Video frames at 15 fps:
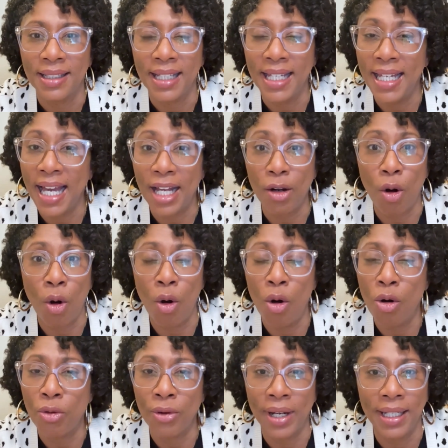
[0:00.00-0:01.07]
he had
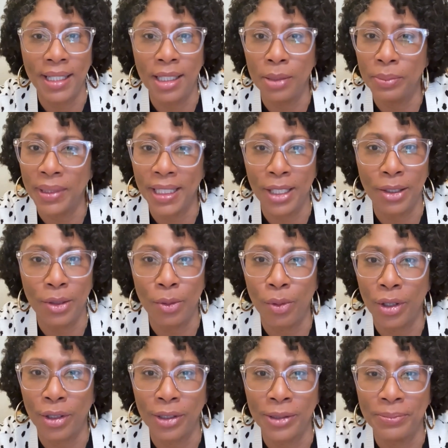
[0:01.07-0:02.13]
already completed the
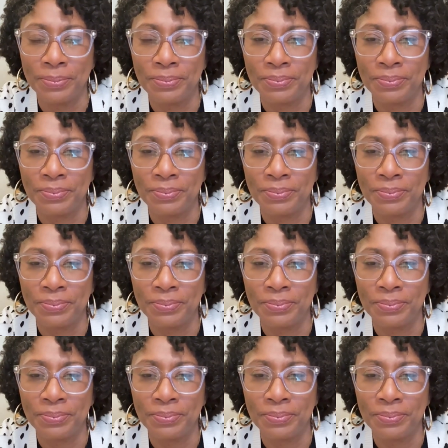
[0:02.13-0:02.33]
work.